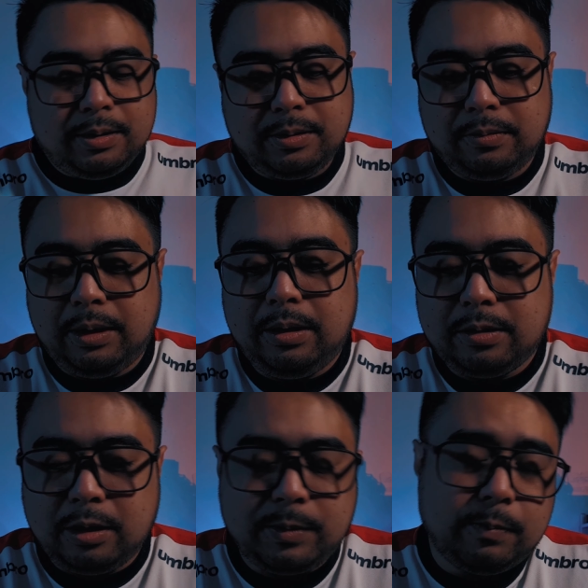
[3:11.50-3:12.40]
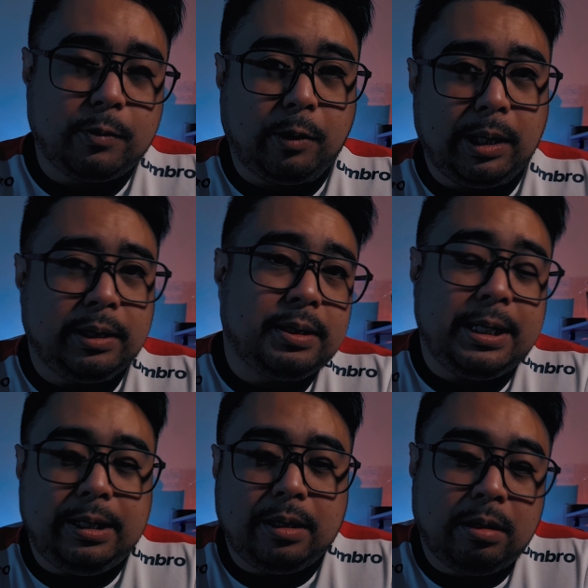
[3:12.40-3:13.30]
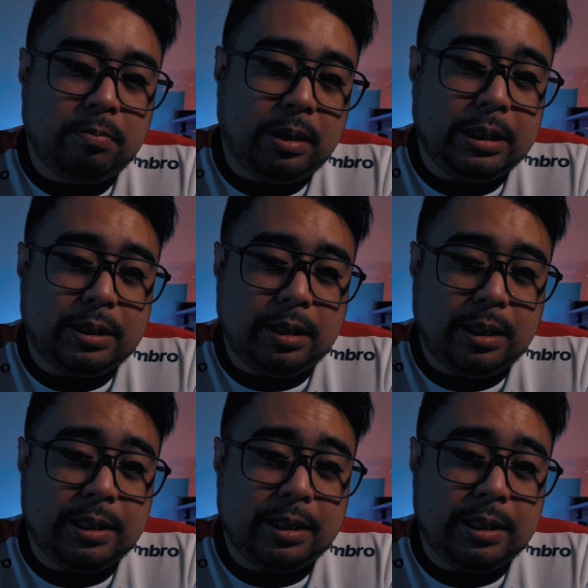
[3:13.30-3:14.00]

So in terms of quality, it